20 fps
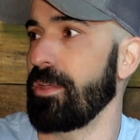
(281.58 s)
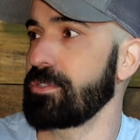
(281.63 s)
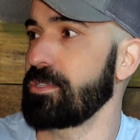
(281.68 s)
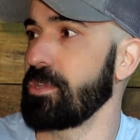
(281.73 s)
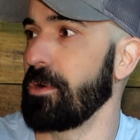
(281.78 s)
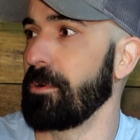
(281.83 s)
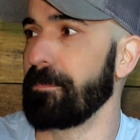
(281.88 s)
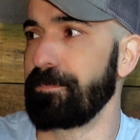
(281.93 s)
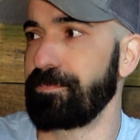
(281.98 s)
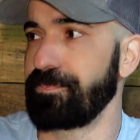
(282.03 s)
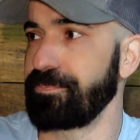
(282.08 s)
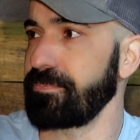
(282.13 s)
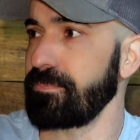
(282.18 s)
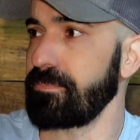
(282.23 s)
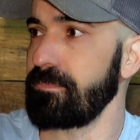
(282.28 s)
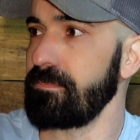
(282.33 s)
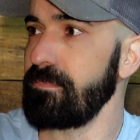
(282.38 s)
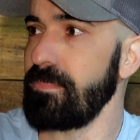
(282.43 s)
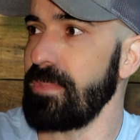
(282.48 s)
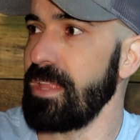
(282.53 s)
so
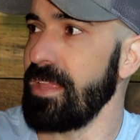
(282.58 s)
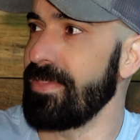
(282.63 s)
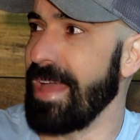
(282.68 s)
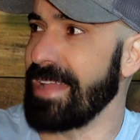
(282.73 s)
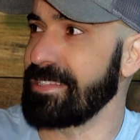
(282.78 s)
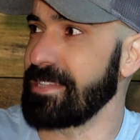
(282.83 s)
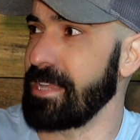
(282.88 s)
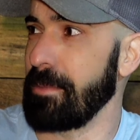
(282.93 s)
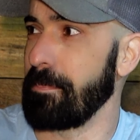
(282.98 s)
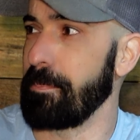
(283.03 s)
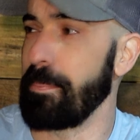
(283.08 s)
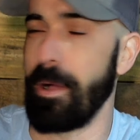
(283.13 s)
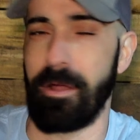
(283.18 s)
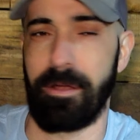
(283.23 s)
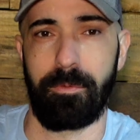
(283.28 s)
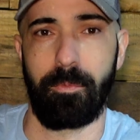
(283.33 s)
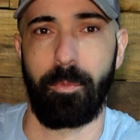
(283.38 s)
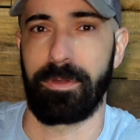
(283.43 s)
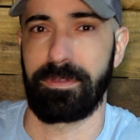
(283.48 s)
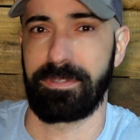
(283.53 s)
that's like a
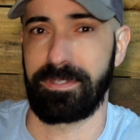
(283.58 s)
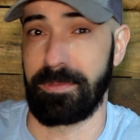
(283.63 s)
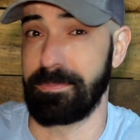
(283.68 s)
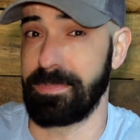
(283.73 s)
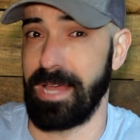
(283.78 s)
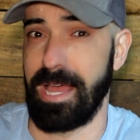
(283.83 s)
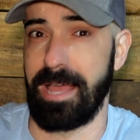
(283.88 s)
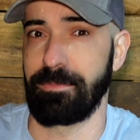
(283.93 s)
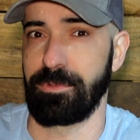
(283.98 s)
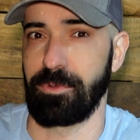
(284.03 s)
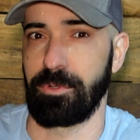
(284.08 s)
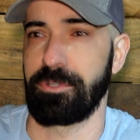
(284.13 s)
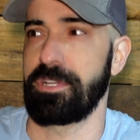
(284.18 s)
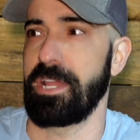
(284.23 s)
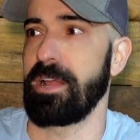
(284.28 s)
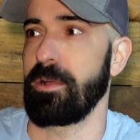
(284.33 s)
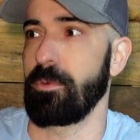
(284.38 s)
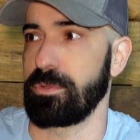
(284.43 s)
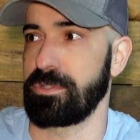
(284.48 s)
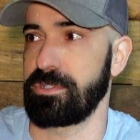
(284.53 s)
part where sometimes a
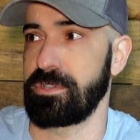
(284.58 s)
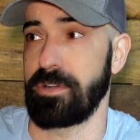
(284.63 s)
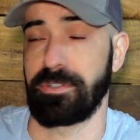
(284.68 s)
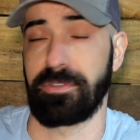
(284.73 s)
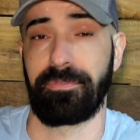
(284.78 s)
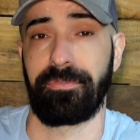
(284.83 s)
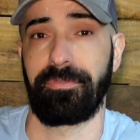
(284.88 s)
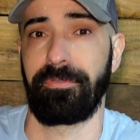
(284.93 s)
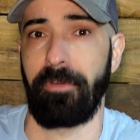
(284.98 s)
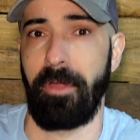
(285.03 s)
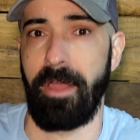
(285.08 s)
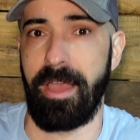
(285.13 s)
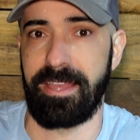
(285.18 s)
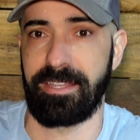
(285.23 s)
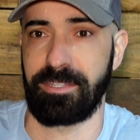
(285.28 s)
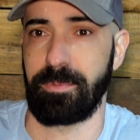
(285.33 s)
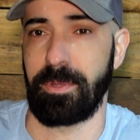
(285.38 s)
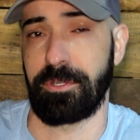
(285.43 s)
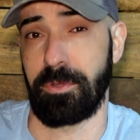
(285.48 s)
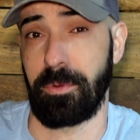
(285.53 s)
chair will start to fray,
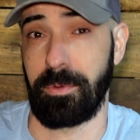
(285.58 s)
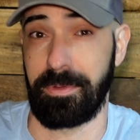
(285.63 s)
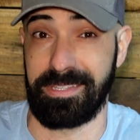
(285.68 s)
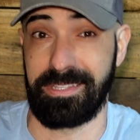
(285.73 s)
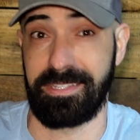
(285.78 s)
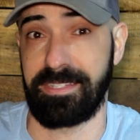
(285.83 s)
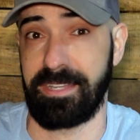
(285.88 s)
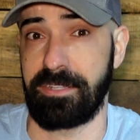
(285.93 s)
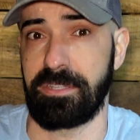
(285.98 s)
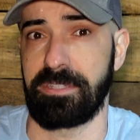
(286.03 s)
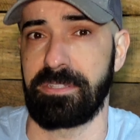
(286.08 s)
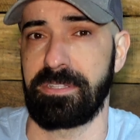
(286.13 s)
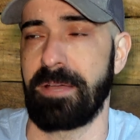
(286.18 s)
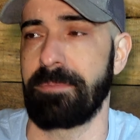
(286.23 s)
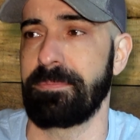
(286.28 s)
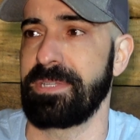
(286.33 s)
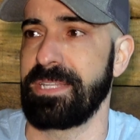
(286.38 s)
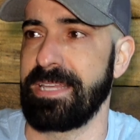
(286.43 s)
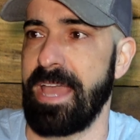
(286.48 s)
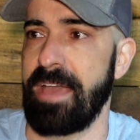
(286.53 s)
especially where the stitches
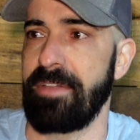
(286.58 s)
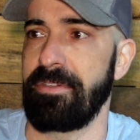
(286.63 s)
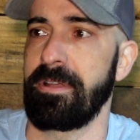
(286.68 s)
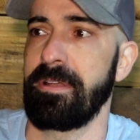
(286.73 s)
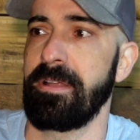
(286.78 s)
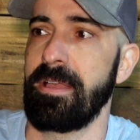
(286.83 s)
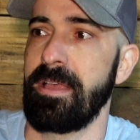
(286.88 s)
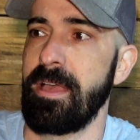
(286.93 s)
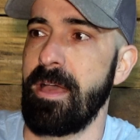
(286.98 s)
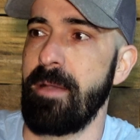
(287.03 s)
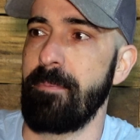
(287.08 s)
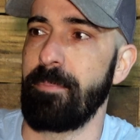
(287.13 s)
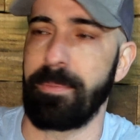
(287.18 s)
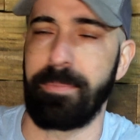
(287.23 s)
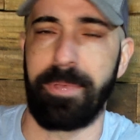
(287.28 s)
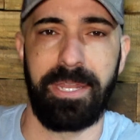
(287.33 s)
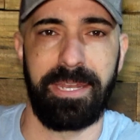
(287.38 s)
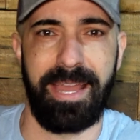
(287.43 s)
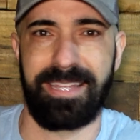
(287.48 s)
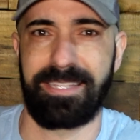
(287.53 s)
come together. But it
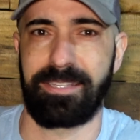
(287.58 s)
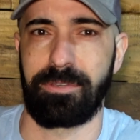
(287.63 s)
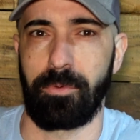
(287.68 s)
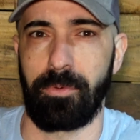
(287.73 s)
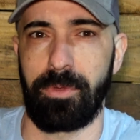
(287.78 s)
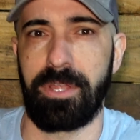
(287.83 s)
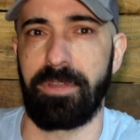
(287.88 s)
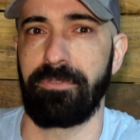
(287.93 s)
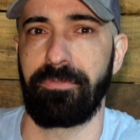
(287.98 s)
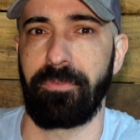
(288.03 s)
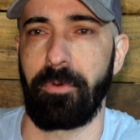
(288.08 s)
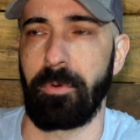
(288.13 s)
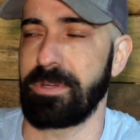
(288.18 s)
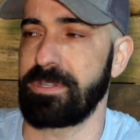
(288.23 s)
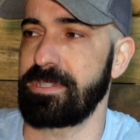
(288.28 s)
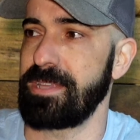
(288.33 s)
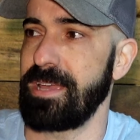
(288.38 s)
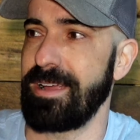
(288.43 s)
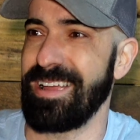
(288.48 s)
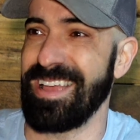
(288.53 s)
being nice and
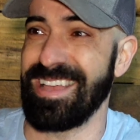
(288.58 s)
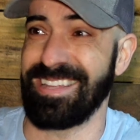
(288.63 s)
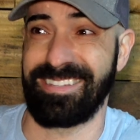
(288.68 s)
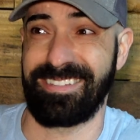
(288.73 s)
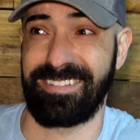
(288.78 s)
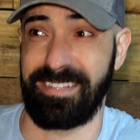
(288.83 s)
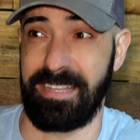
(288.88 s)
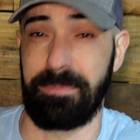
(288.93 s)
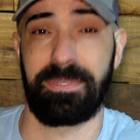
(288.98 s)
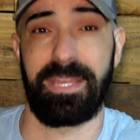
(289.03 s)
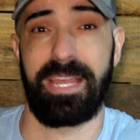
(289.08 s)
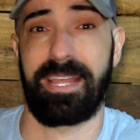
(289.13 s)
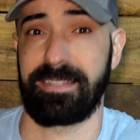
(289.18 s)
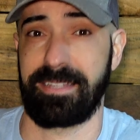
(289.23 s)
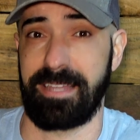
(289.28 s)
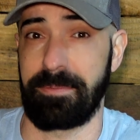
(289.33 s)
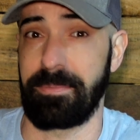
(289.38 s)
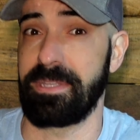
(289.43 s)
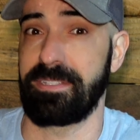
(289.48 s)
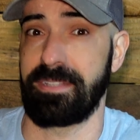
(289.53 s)
reinforced there, it seems like it's
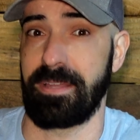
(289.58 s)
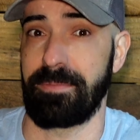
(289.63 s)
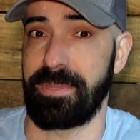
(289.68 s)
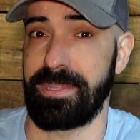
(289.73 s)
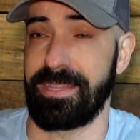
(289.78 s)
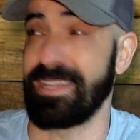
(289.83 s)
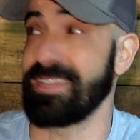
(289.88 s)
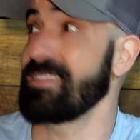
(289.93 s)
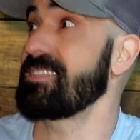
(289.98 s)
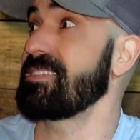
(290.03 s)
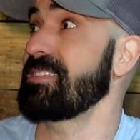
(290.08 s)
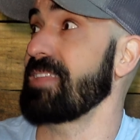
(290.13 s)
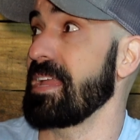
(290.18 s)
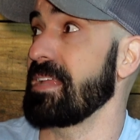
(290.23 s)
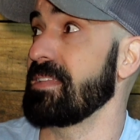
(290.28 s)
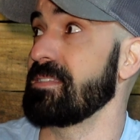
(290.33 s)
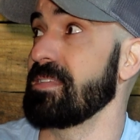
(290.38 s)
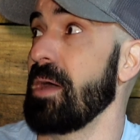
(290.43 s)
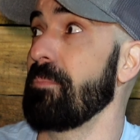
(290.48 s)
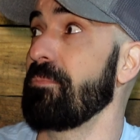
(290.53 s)
going to be something that
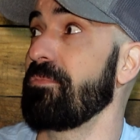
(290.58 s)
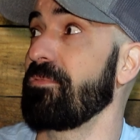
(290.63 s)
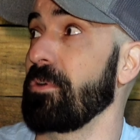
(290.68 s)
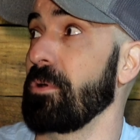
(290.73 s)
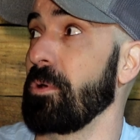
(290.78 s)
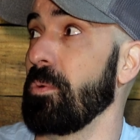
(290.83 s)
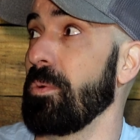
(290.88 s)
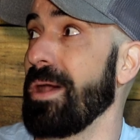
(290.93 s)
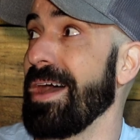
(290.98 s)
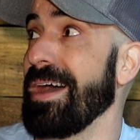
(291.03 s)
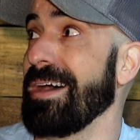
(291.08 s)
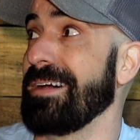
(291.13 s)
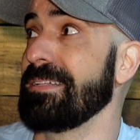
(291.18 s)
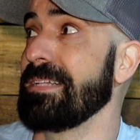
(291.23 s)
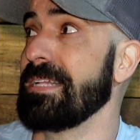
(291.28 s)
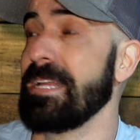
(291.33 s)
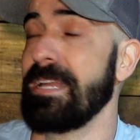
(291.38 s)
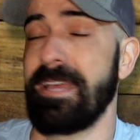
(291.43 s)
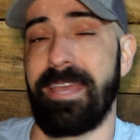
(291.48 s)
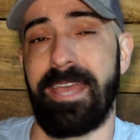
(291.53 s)
stands up for a while.
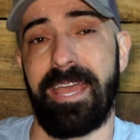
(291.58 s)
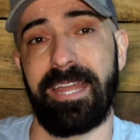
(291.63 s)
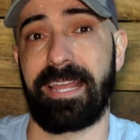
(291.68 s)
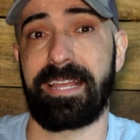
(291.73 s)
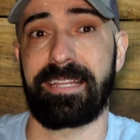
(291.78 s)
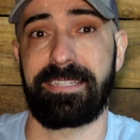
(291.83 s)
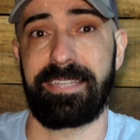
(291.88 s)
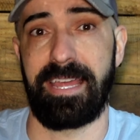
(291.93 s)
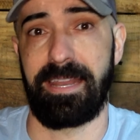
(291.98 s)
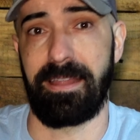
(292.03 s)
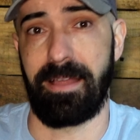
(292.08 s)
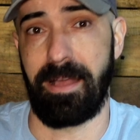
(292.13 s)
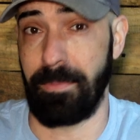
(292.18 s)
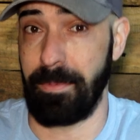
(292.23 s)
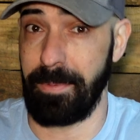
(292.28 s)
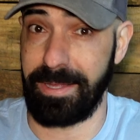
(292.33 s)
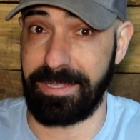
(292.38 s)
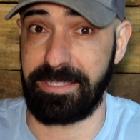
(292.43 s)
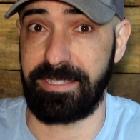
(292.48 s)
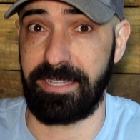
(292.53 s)
And like I said, I'm
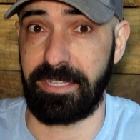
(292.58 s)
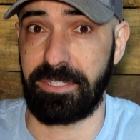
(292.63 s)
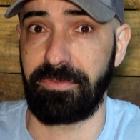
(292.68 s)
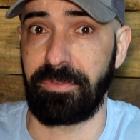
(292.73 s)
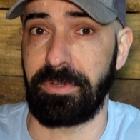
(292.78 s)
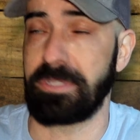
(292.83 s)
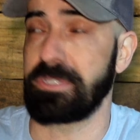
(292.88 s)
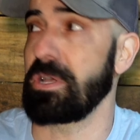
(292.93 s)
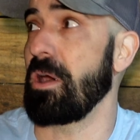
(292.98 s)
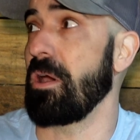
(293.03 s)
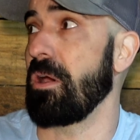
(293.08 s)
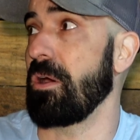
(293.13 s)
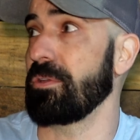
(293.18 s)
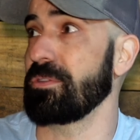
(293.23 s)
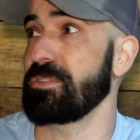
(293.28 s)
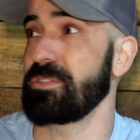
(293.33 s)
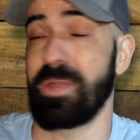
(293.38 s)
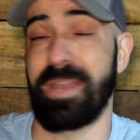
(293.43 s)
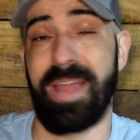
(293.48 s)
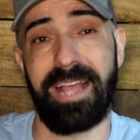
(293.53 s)
about 6 foot tall,
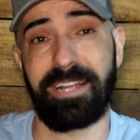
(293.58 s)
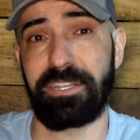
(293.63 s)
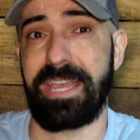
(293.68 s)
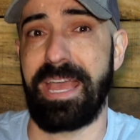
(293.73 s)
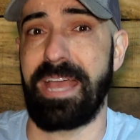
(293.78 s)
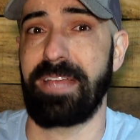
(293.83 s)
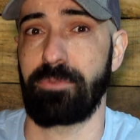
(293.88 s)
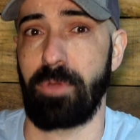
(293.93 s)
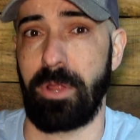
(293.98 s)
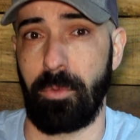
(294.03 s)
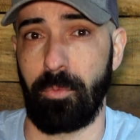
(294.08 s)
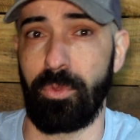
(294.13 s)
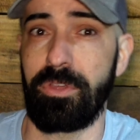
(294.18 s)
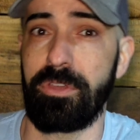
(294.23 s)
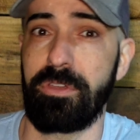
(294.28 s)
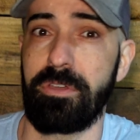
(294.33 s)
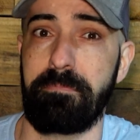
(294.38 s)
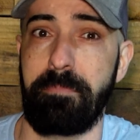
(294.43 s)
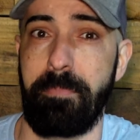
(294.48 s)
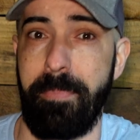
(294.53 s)
so it actually has like really
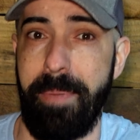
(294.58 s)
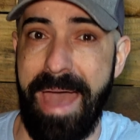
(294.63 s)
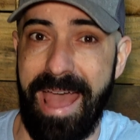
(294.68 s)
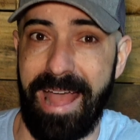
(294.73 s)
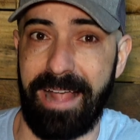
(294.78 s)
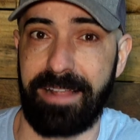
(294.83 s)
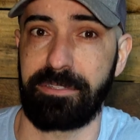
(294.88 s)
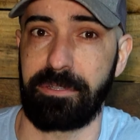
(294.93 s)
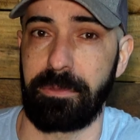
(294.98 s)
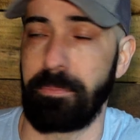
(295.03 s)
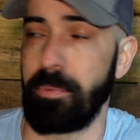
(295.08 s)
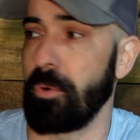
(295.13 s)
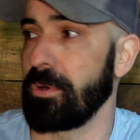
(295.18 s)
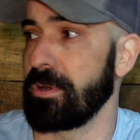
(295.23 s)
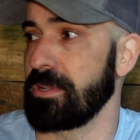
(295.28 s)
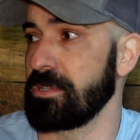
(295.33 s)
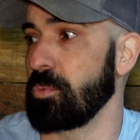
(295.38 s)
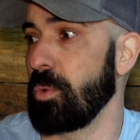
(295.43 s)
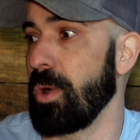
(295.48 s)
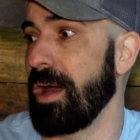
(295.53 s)
good back
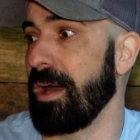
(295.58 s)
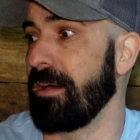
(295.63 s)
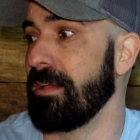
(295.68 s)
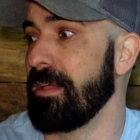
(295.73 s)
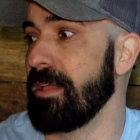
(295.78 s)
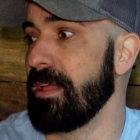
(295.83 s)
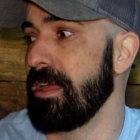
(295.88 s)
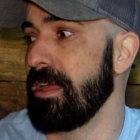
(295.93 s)
support as well.